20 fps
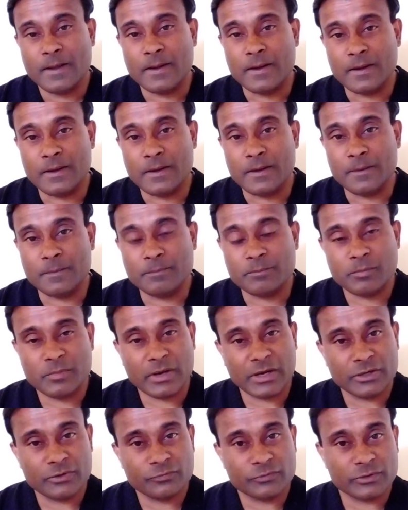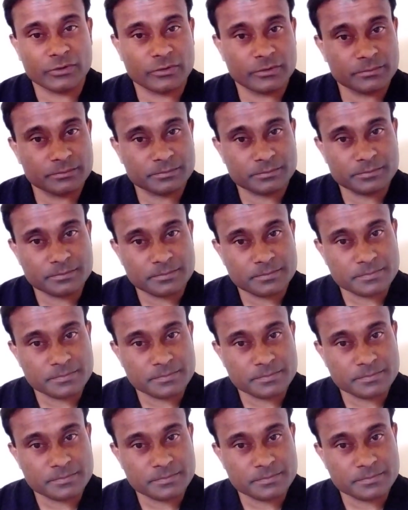kind of,